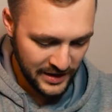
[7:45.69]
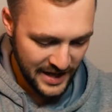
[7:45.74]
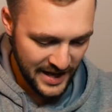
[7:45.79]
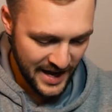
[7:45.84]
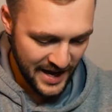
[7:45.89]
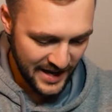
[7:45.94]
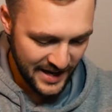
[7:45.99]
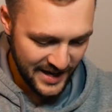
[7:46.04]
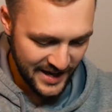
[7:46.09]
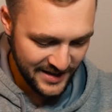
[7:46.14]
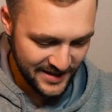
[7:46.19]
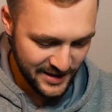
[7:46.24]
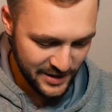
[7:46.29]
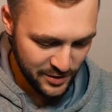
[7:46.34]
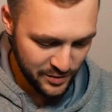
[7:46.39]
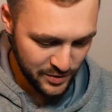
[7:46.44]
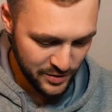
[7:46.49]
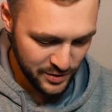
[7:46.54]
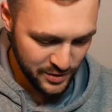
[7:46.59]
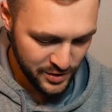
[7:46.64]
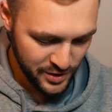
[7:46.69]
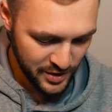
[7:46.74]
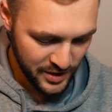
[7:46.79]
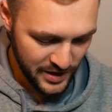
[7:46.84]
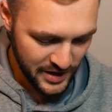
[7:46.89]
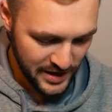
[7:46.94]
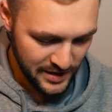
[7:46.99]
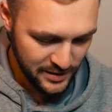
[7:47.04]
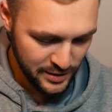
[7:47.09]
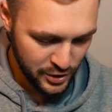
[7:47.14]
Yeah, it is. I just want to show you
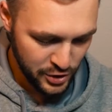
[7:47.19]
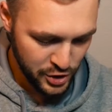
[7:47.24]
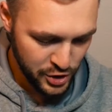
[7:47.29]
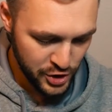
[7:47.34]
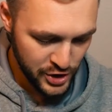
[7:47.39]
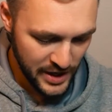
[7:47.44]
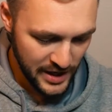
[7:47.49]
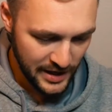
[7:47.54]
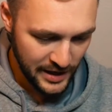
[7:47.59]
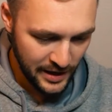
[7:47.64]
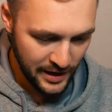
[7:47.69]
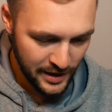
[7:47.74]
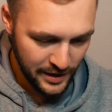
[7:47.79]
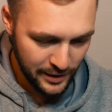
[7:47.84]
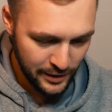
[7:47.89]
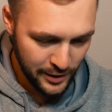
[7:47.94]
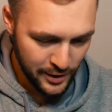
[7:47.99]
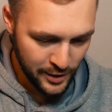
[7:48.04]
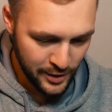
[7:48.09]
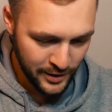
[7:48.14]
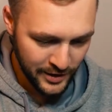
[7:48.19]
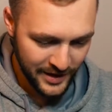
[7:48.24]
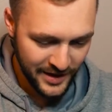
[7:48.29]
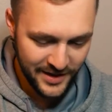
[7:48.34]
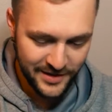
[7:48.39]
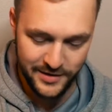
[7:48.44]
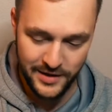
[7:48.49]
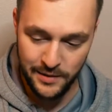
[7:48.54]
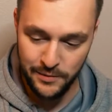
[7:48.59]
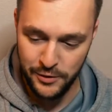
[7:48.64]
guys Shed Long.
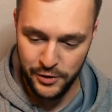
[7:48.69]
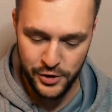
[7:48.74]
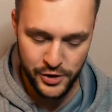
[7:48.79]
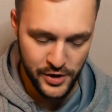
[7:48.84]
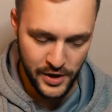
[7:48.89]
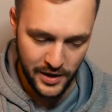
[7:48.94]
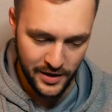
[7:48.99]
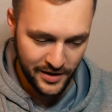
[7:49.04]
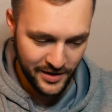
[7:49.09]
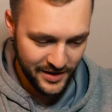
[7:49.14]
His name is Shed.